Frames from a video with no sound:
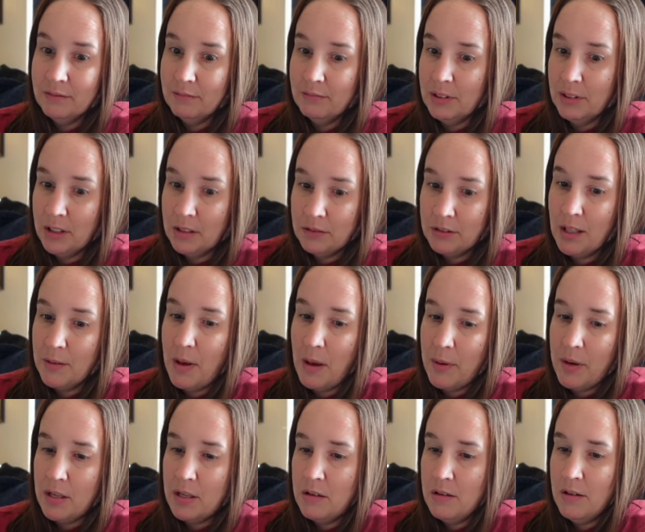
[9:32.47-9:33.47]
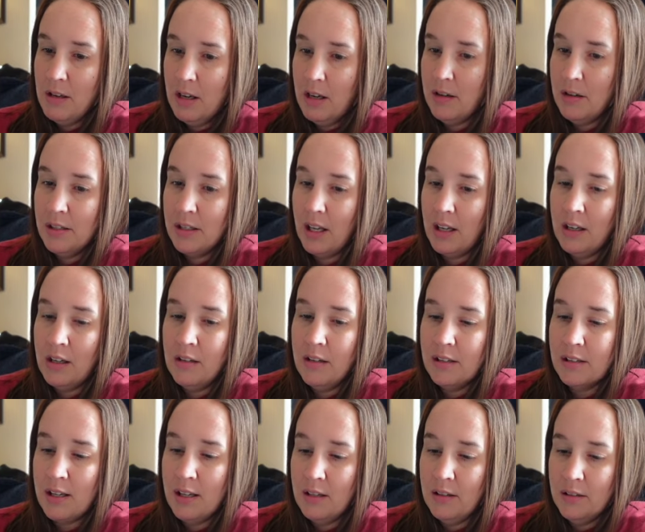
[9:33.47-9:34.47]
literally maybe 2 years that I couldn't
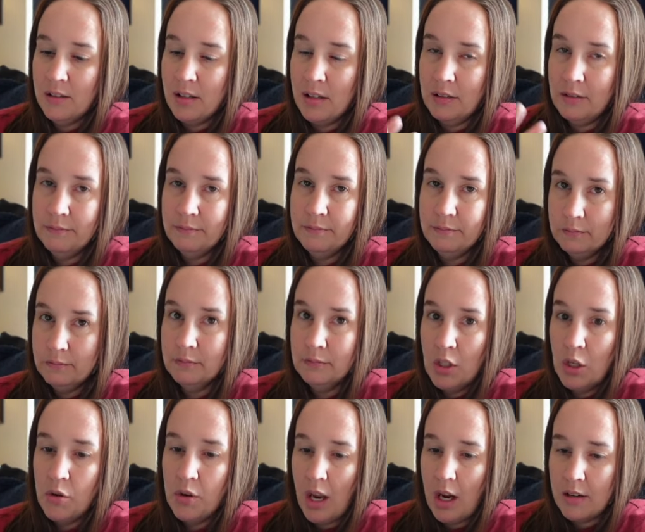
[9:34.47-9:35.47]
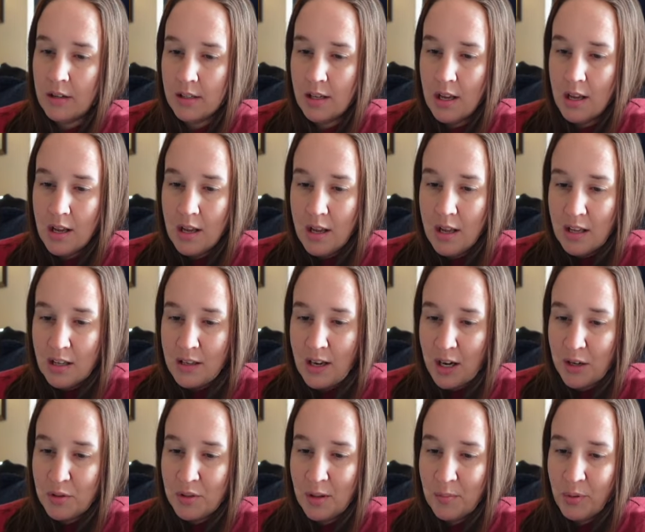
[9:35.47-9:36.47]
sell, so who cares.
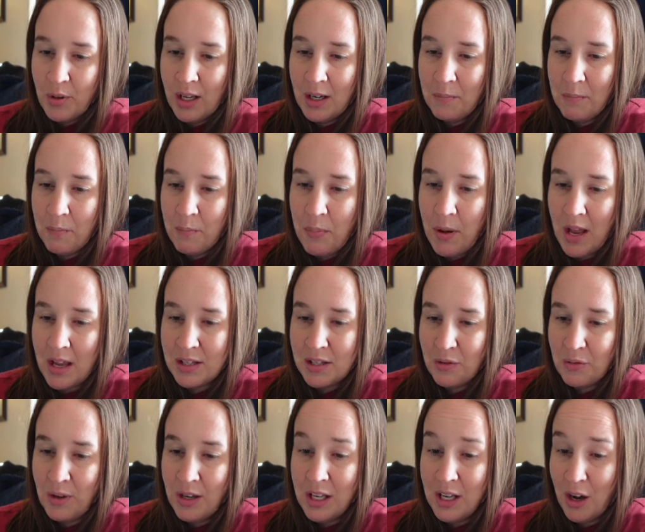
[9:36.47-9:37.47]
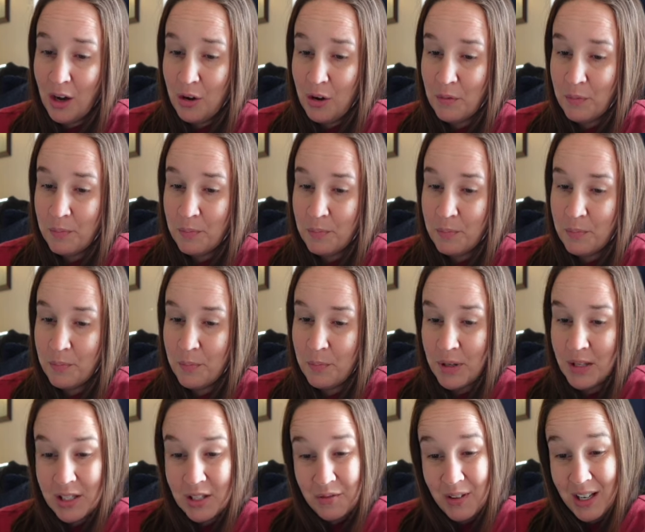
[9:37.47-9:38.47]
Next is a brand Pesarico?
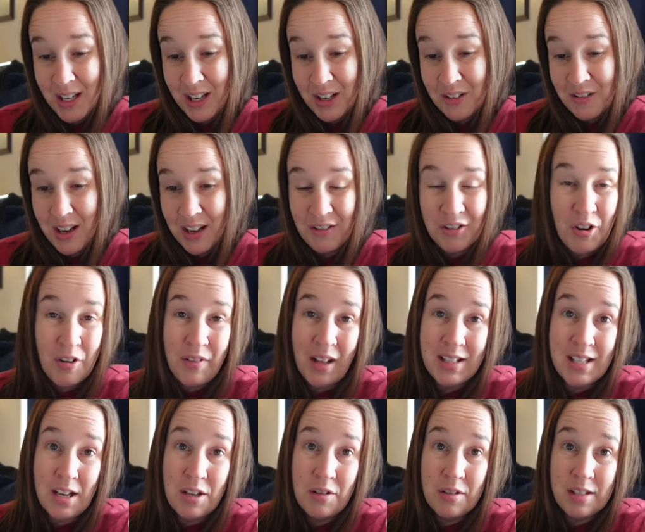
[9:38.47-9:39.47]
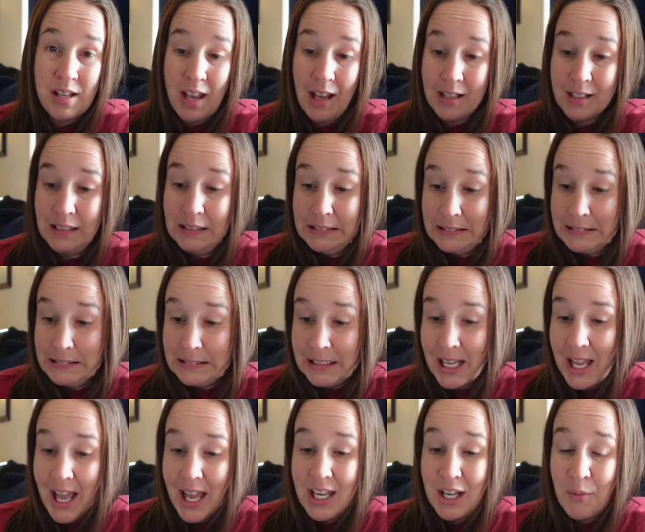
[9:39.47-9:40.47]
I don't know if that's how you say it.
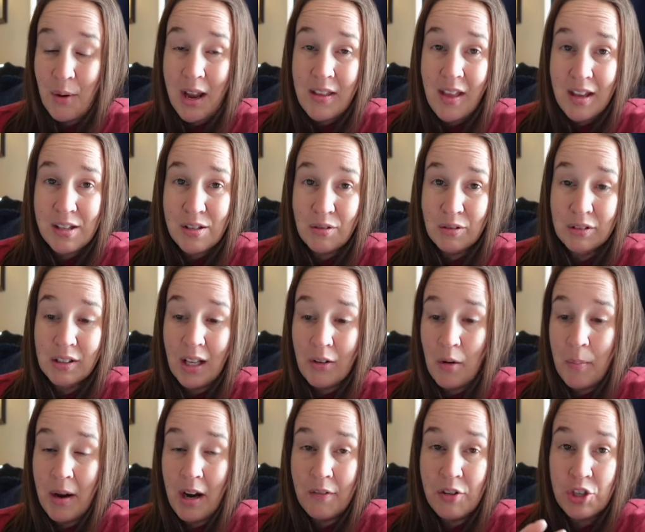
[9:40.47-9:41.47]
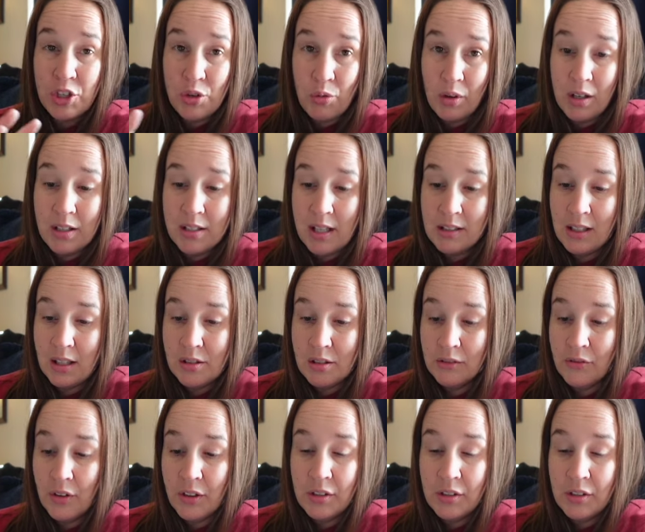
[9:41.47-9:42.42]
Anyway, they were a pair of shorts, and they sold for